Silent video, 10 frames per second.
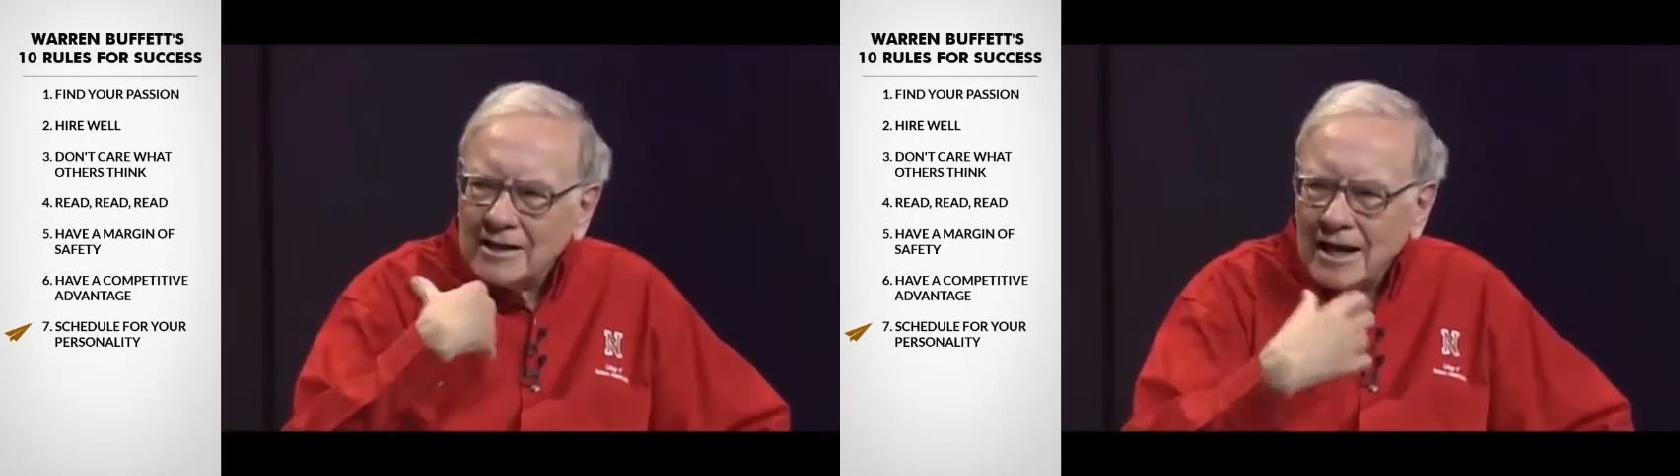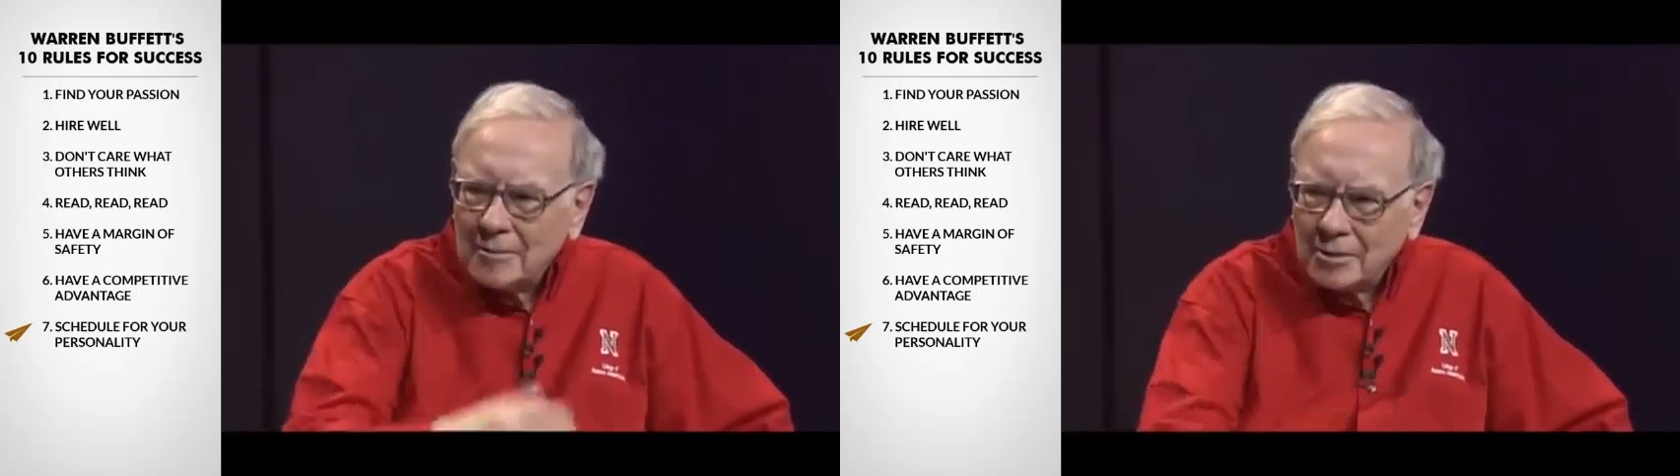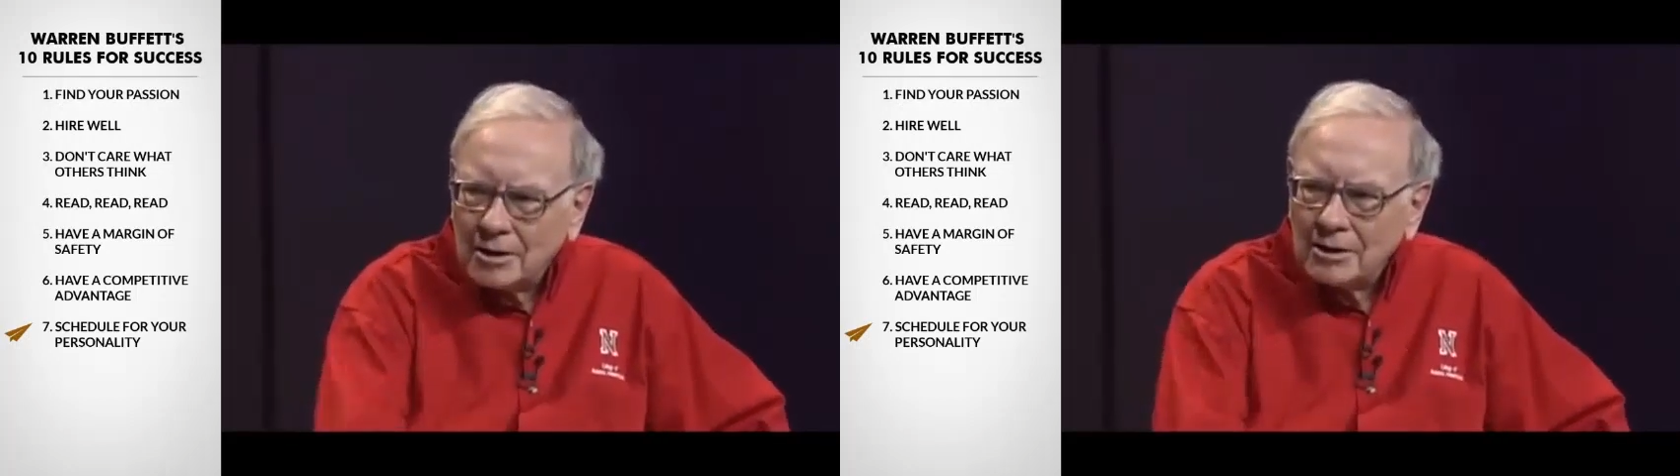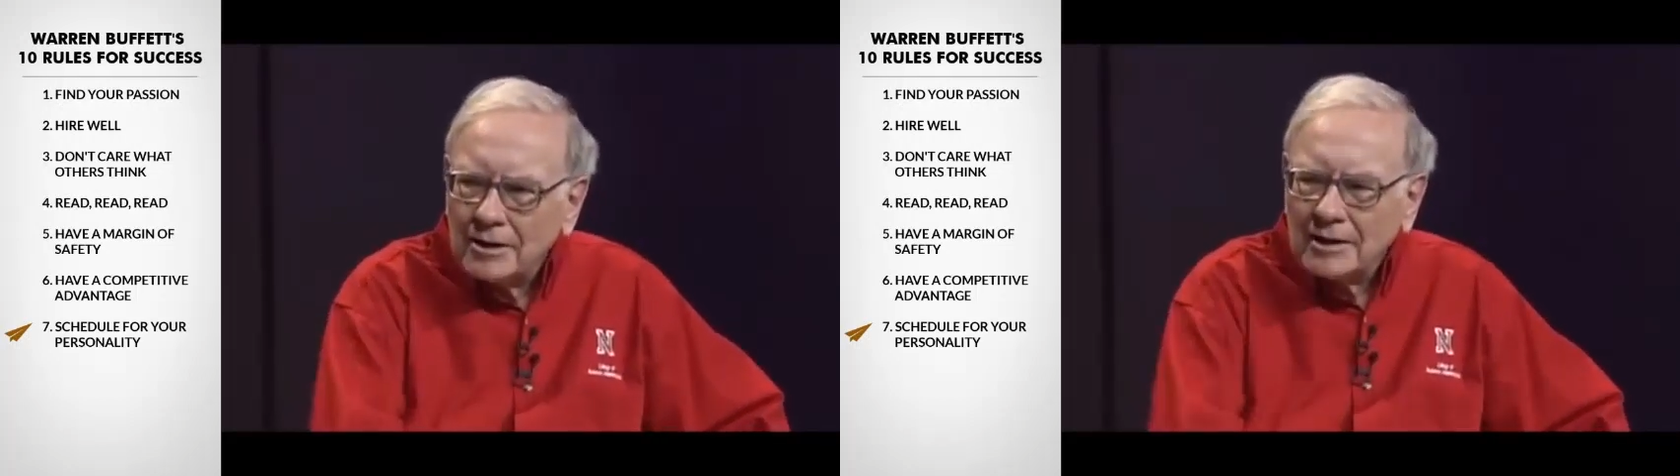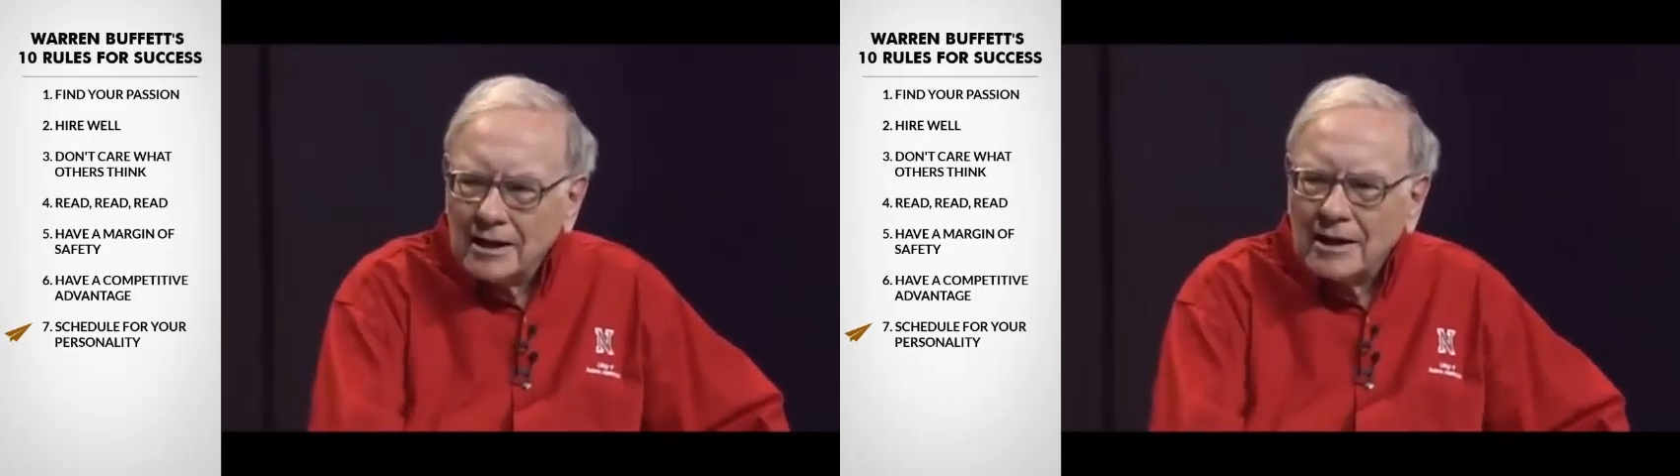capital,
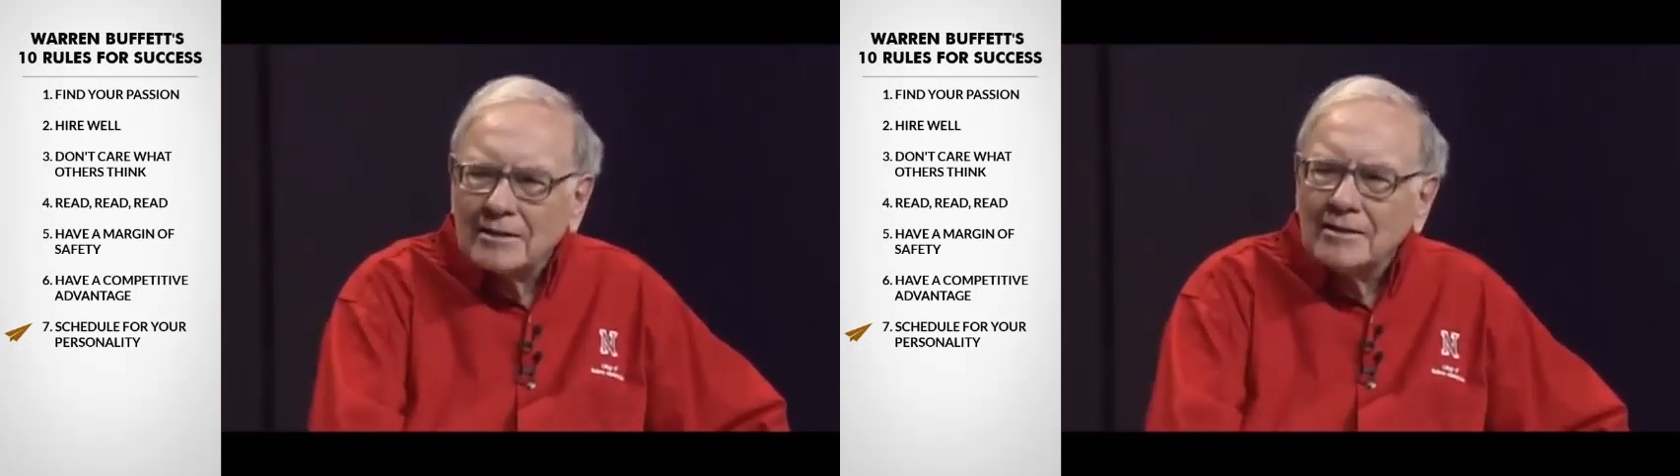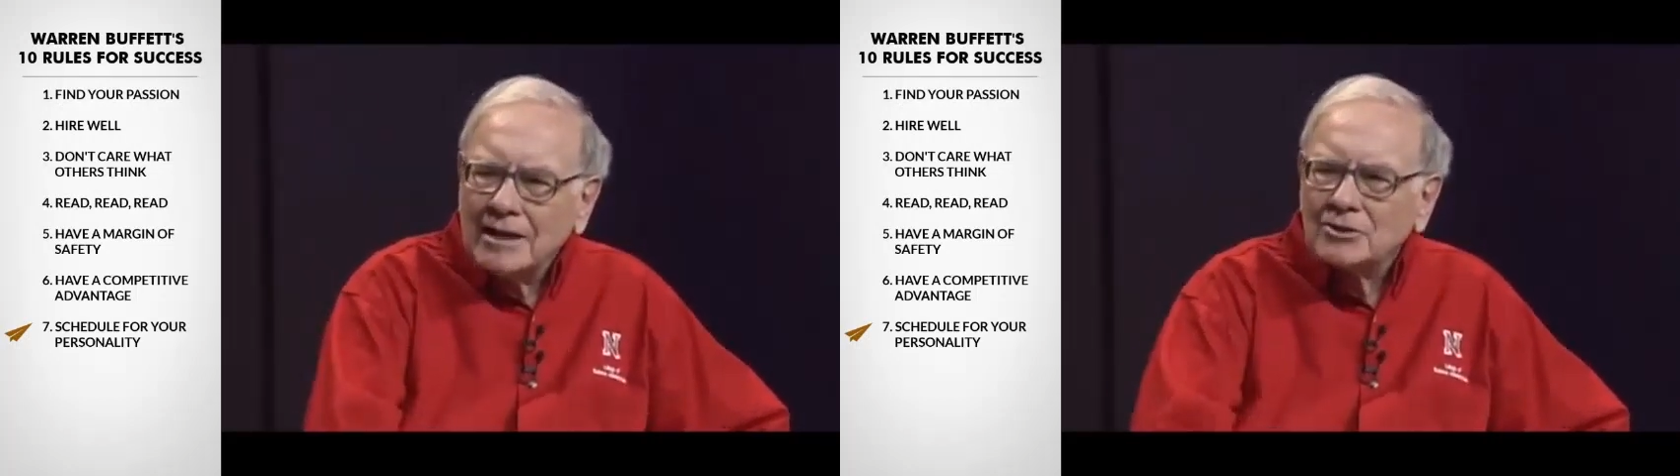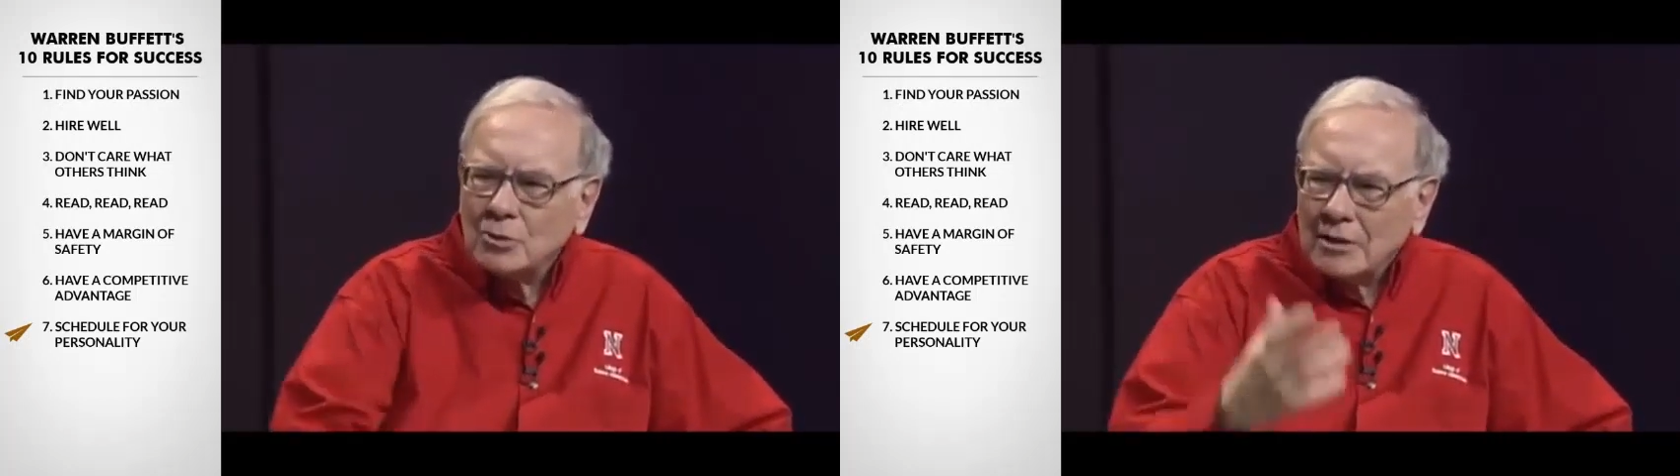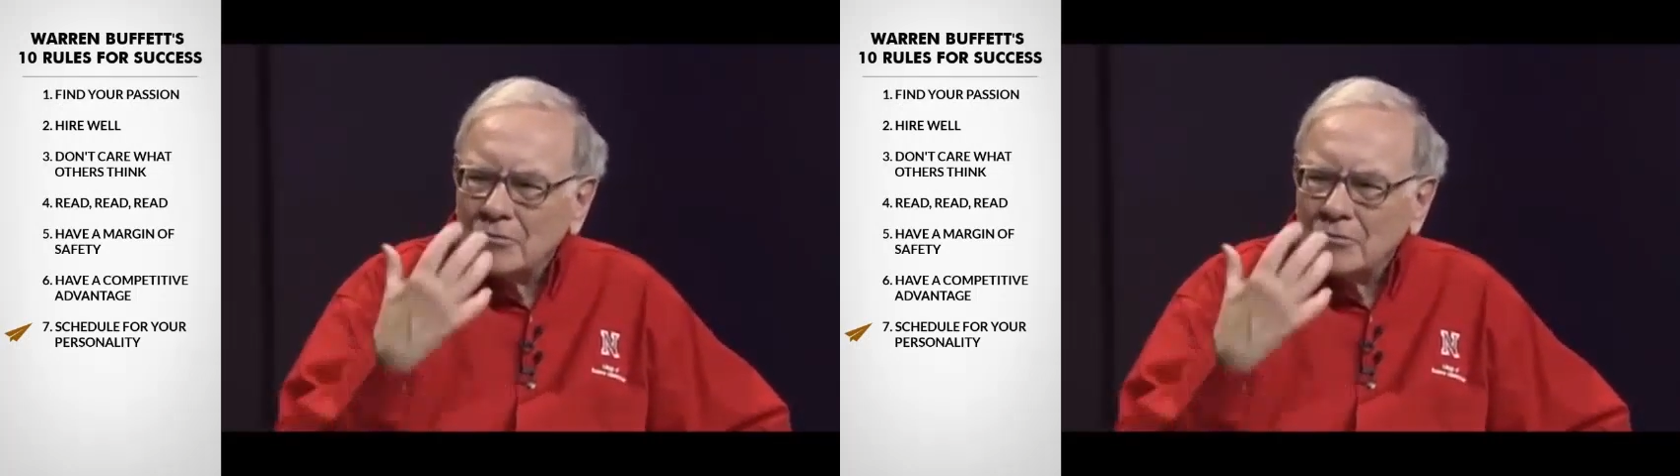and that's what I'm